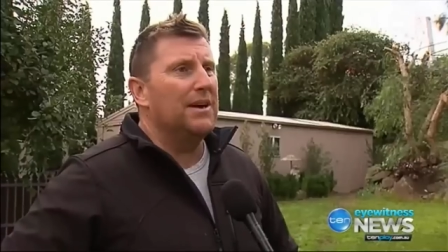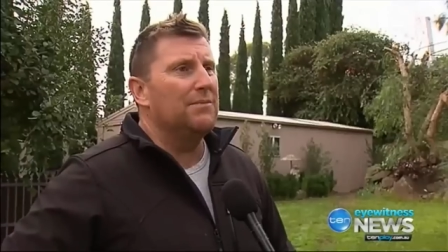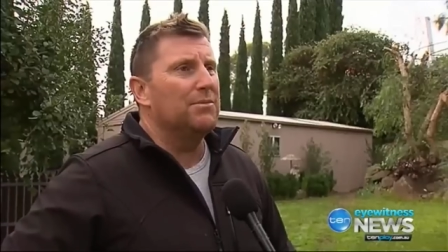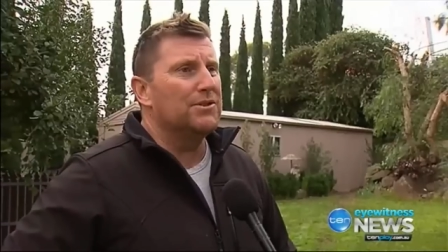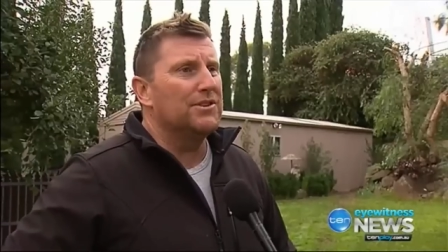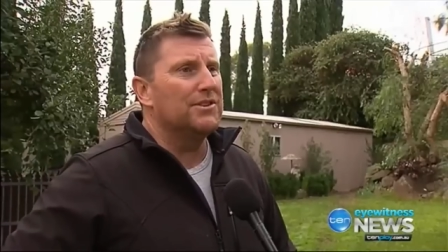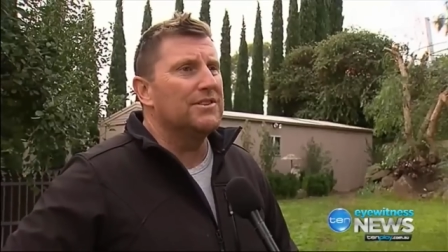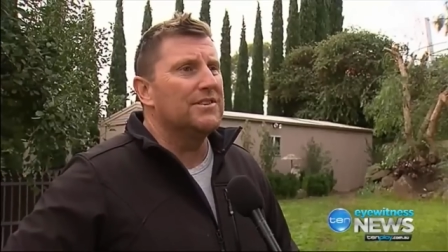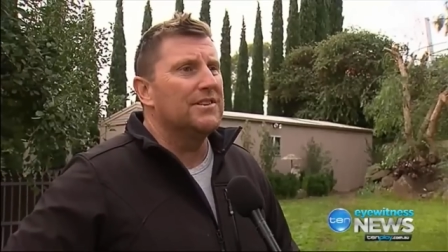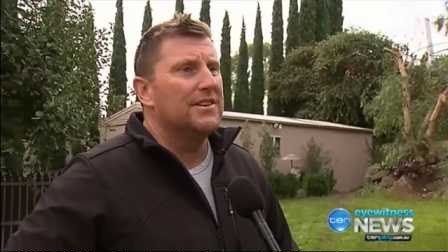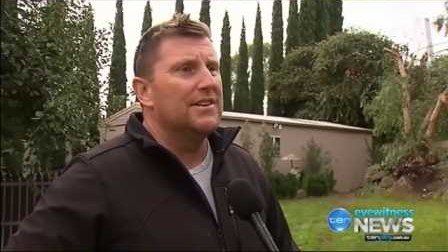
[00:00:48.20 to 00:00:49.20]
and
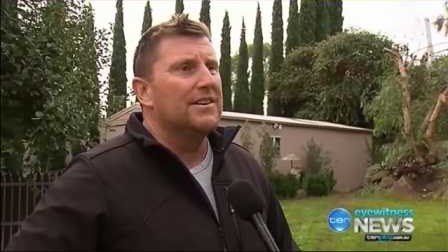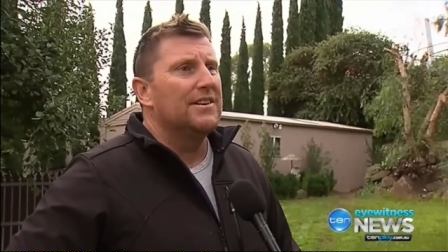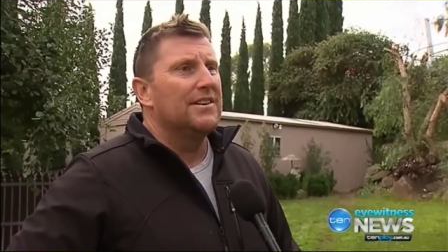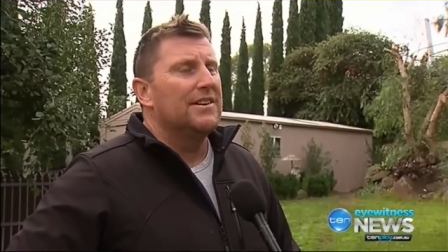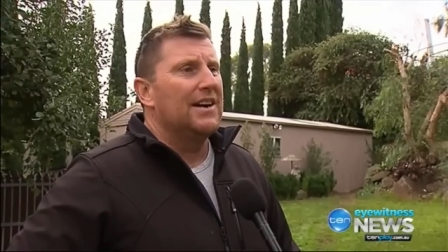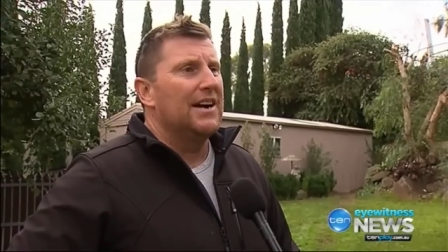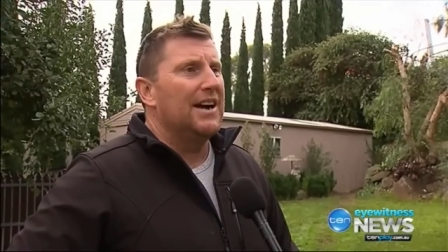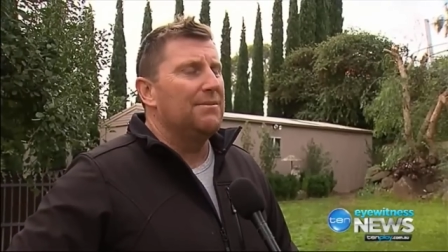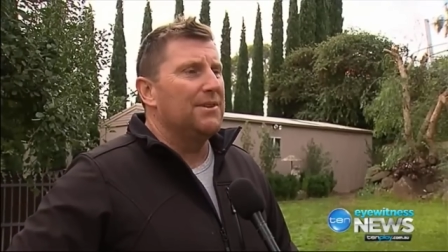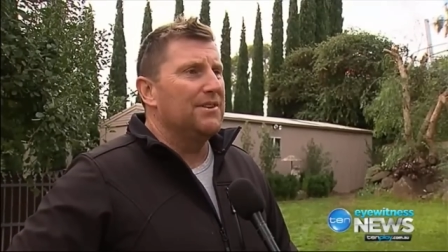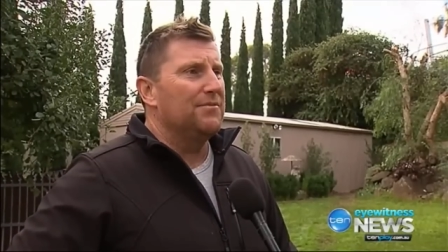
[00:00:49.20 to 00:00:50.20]
bushes
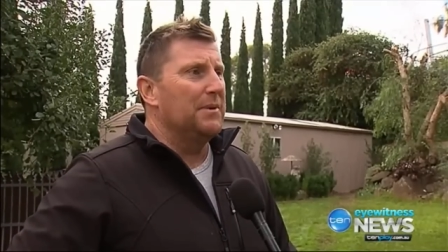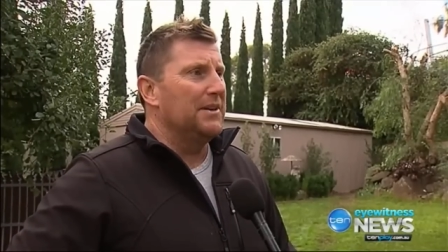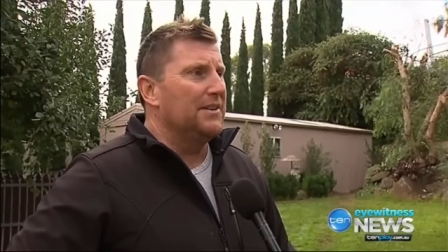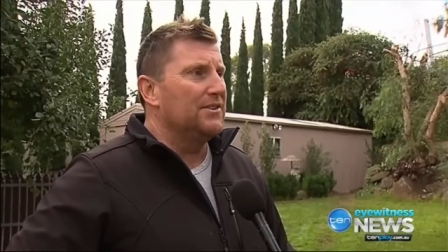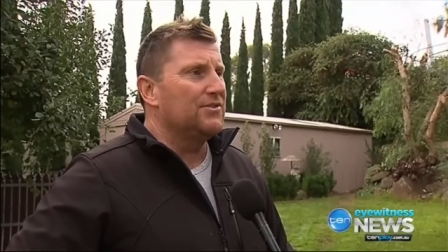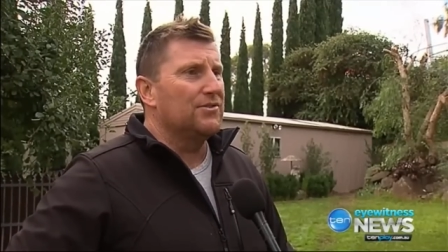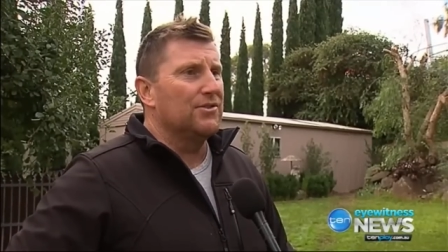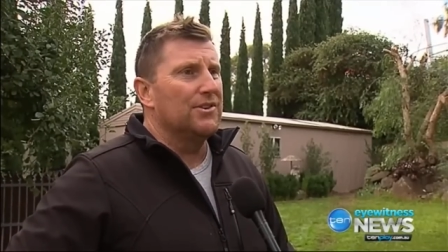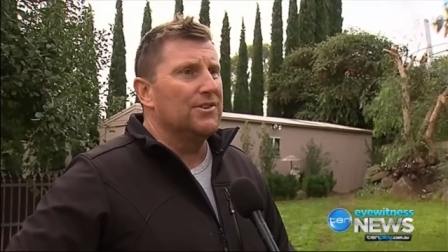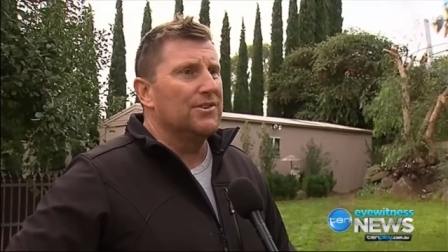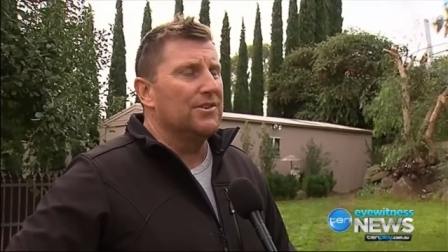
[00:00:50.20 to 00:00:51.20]
um, that have been
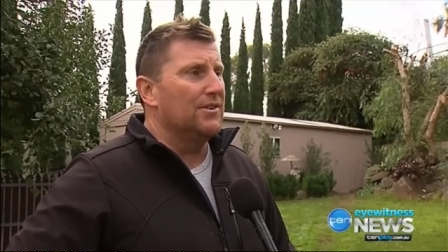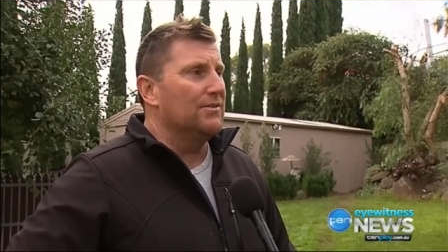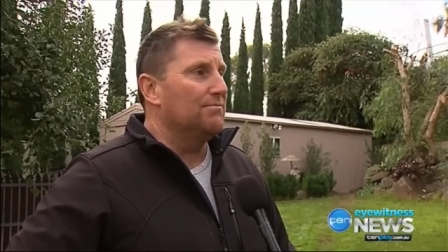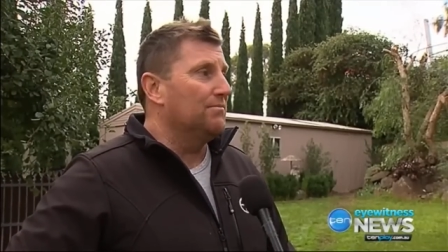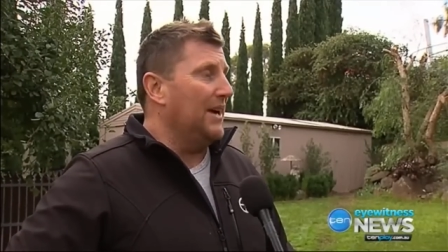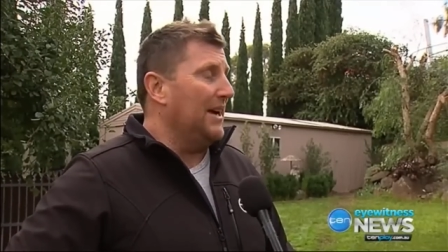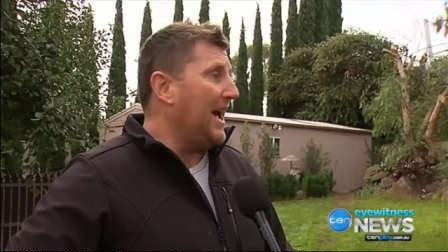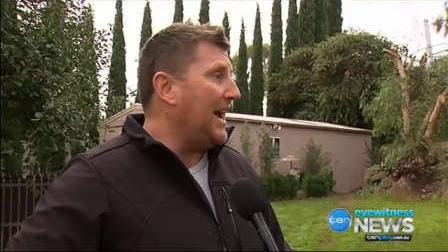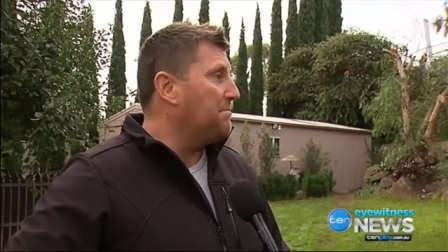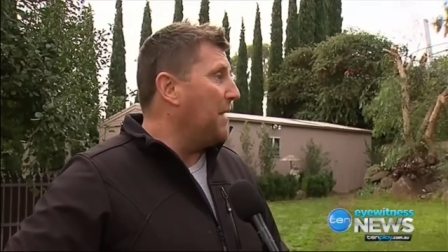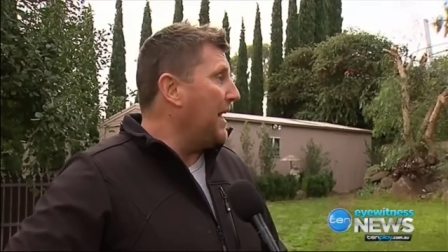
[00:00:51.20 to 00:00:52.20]
destroyed or, or
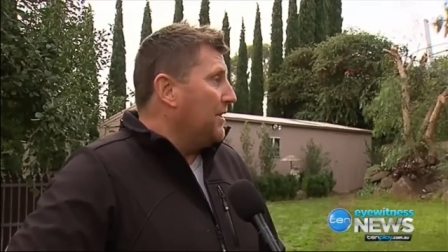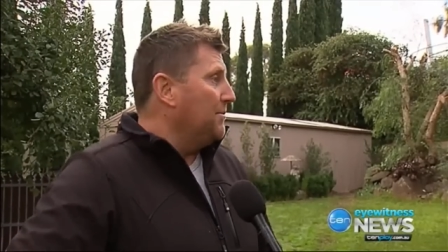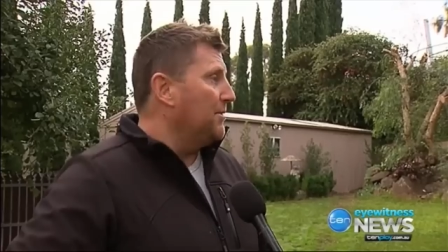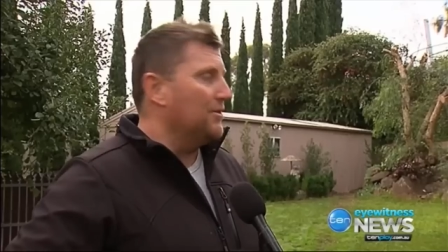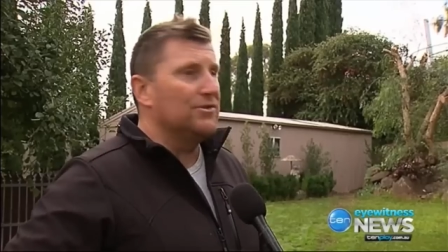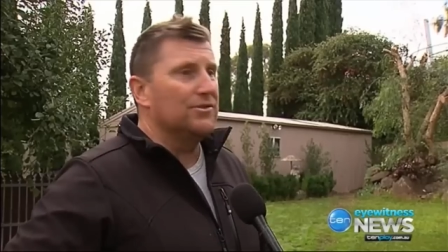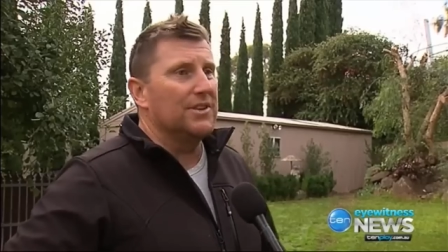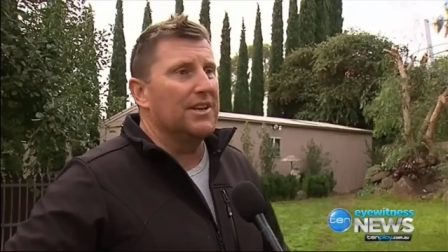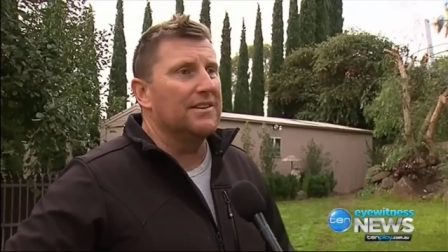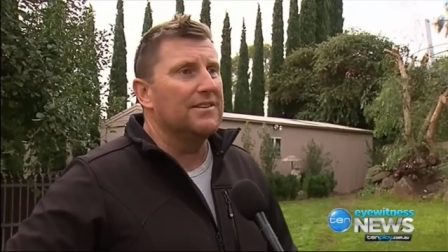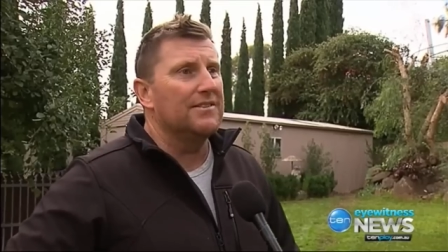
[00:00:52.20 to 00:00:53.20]
hacked back. I'm not sure
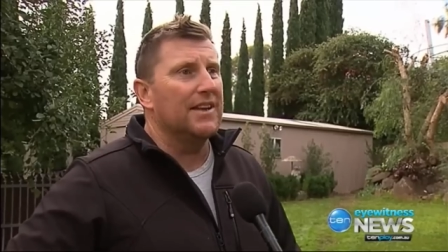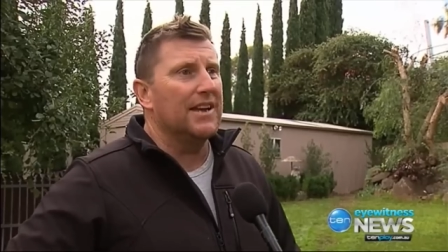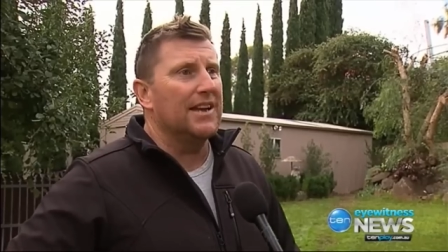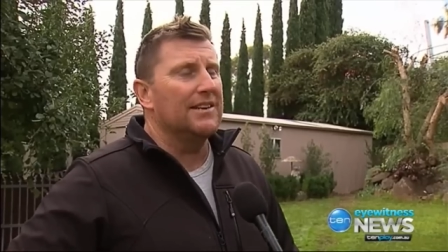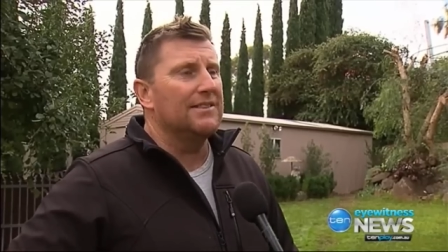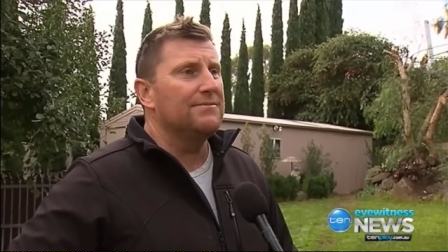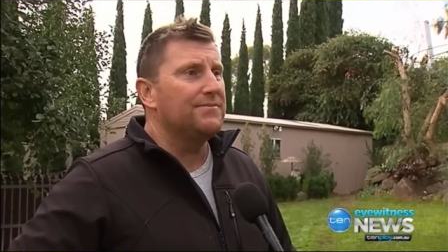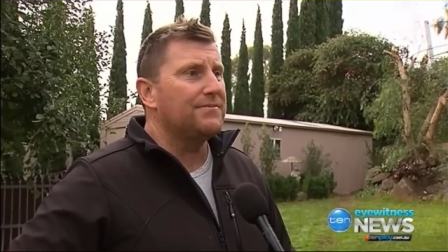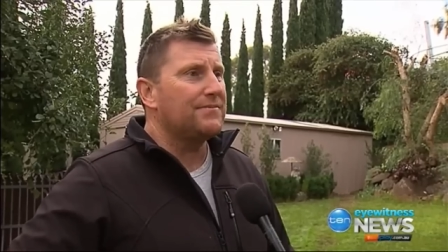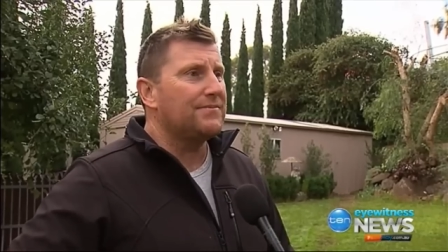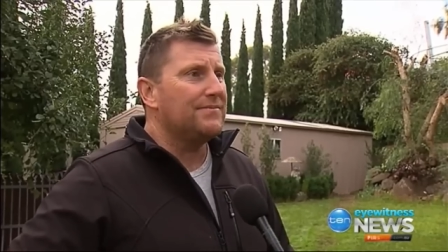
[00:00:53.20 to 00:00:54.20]
they're, they're
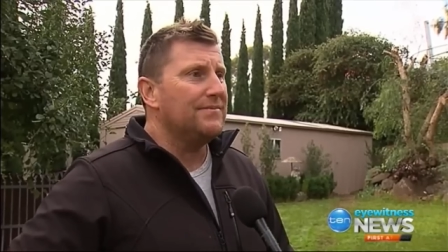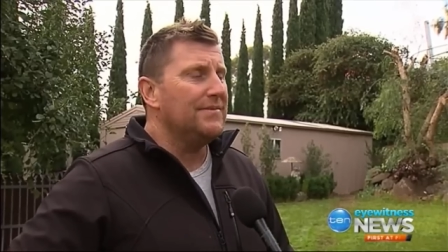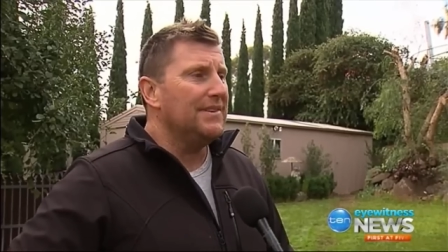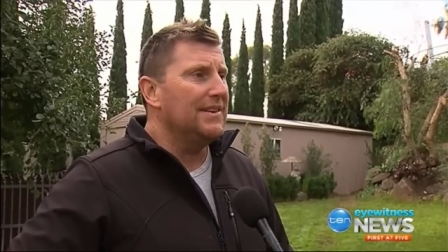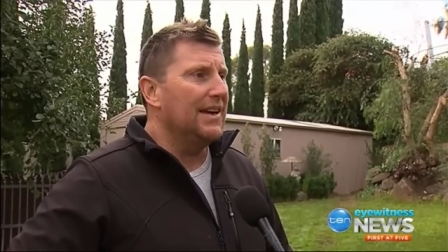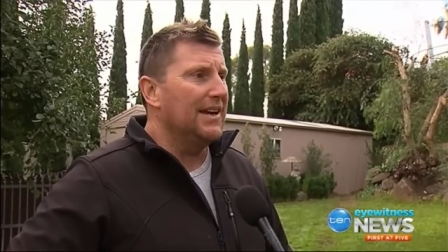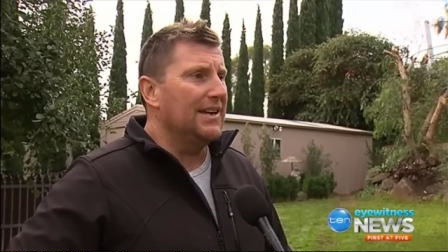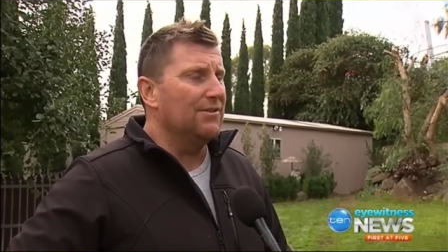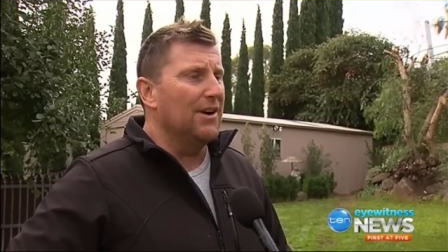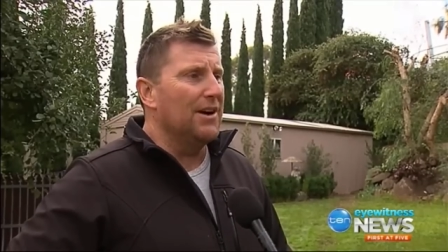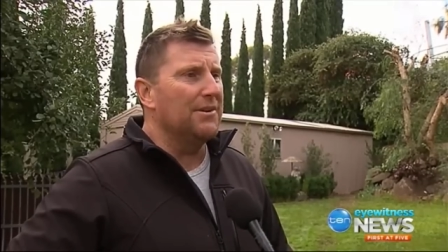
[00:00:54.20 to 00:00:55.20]

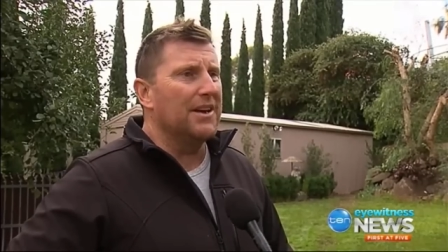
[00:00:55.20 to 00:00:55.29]
gonna grow